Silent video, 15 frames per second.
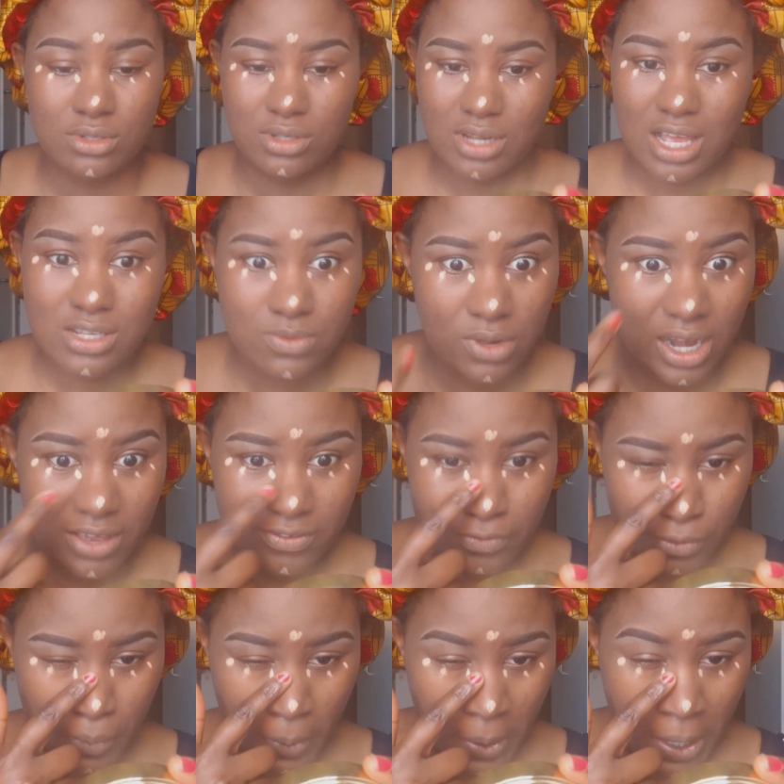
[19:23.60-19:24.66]
That's what I
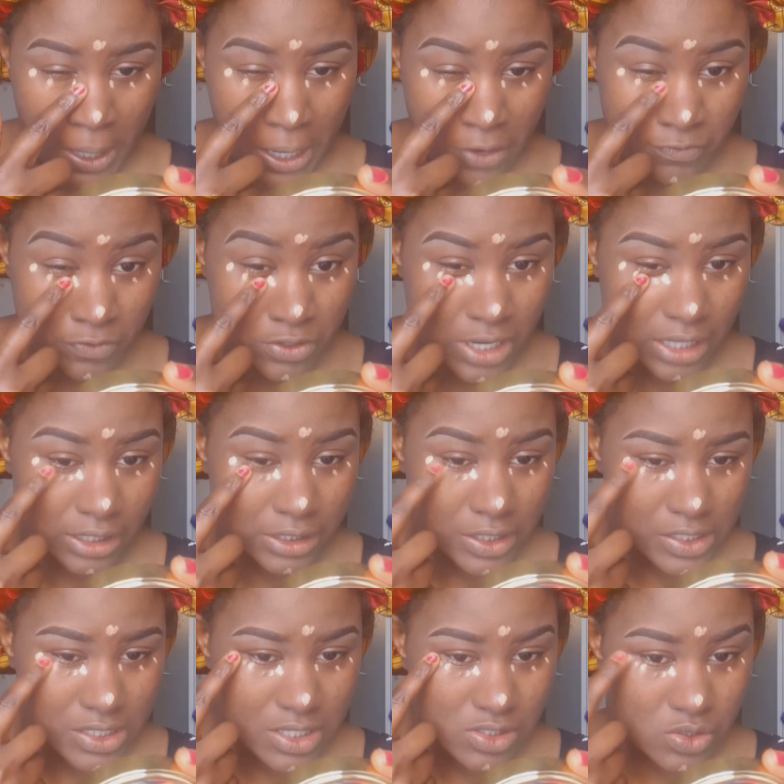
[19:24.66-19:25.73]
feel. Like, I feel like
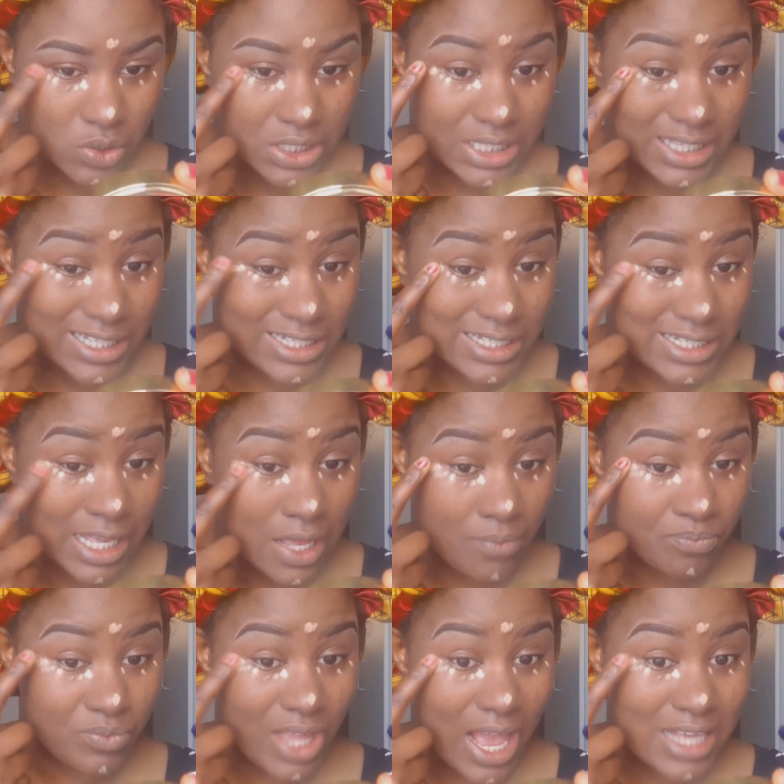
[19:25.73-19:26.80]
they're just doing things
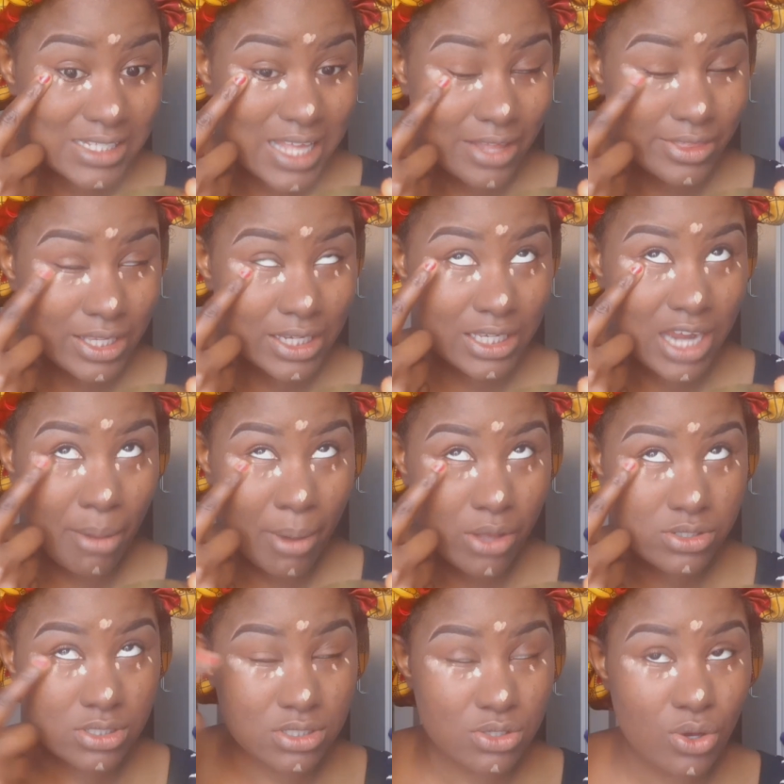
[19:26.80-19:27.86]
as they're thinking
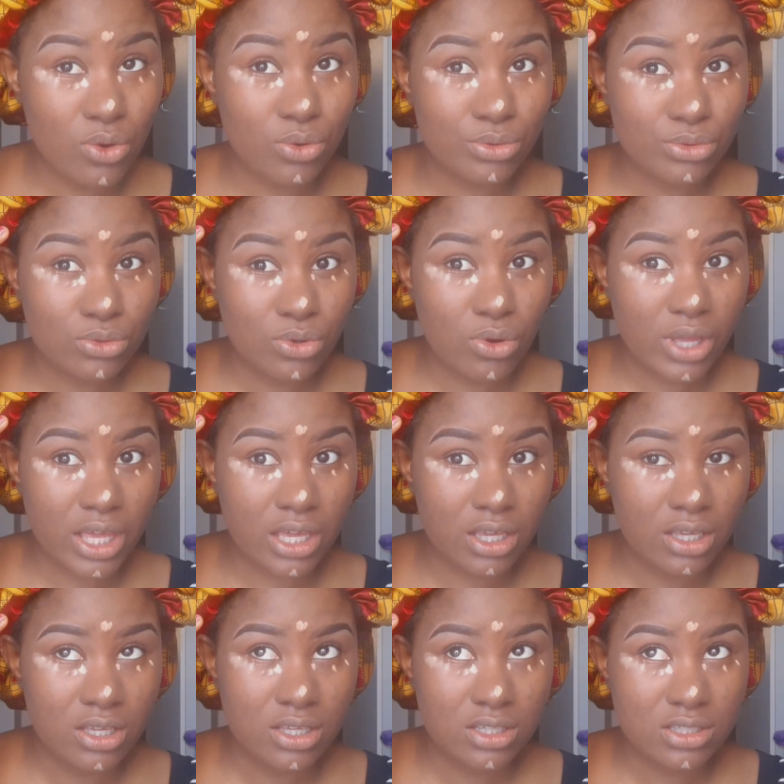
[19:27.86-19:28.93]
about it. Oh,
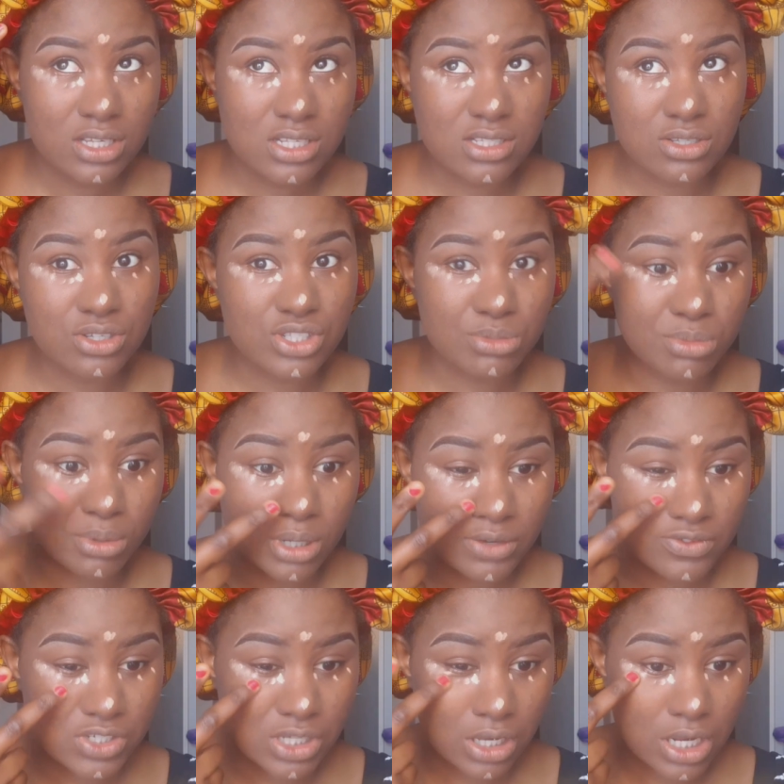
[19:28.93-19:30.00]
okay, this is going to be
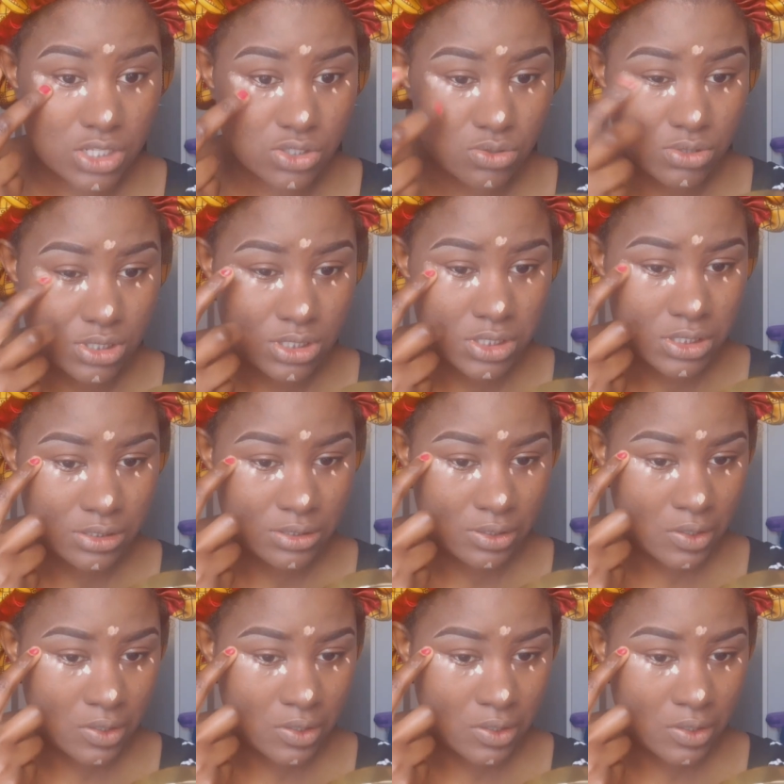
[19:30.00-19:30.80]
beneficial, let's do this.